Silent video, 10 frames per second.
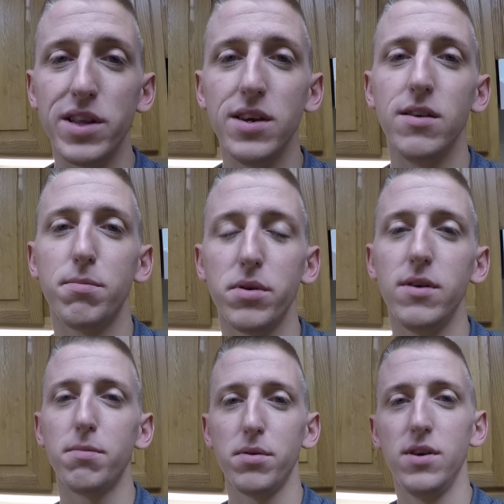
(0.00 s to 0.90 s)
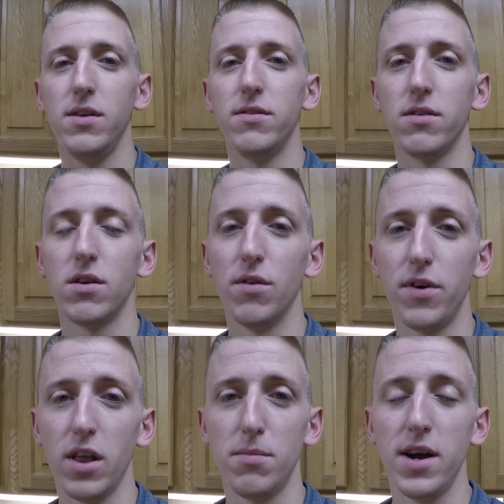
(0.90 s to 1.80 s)
please, please, please
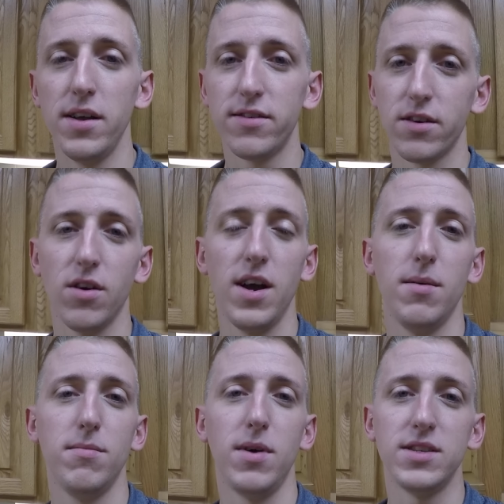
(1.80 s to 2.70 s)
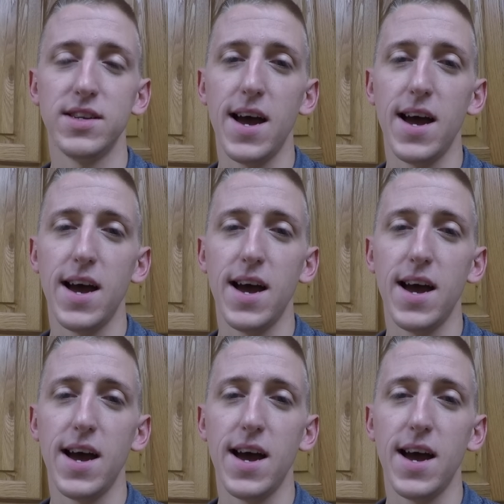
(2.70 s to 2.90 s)
go follow my Instagram,